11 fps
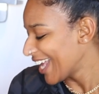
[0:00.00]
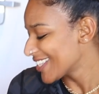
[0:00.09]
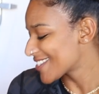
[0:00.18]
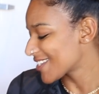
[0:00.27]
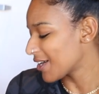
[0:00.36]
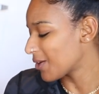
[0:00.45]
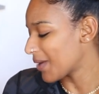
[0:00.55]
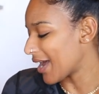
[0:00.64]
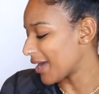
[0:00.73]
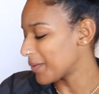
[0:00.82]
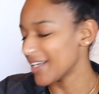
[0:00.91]
So
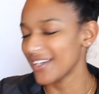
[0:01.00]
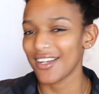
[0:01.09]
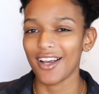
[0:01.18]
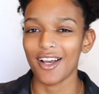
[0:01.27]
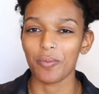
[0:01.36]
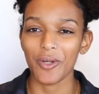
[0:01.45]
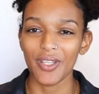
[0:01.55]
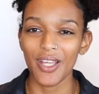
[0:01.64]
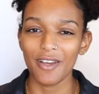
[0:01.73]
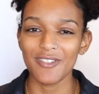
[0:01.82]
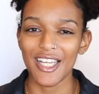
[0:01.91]
I went
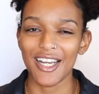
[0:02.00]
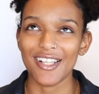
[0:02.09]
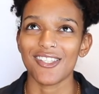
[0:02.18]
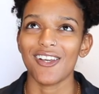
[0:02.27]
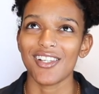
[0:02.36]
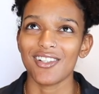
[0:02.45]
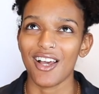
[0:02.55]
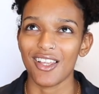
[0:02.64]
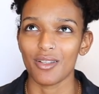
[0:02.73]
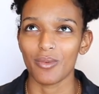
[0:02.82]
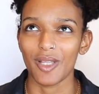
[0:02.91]
pre-loved, and I saw that a
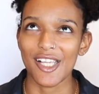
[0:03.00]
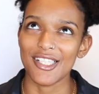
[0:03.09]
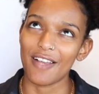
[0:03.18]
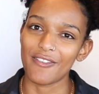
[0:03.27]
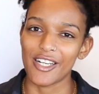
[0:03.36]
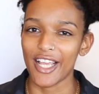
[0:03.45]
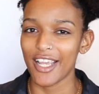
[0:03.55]
lot of them were like $700 and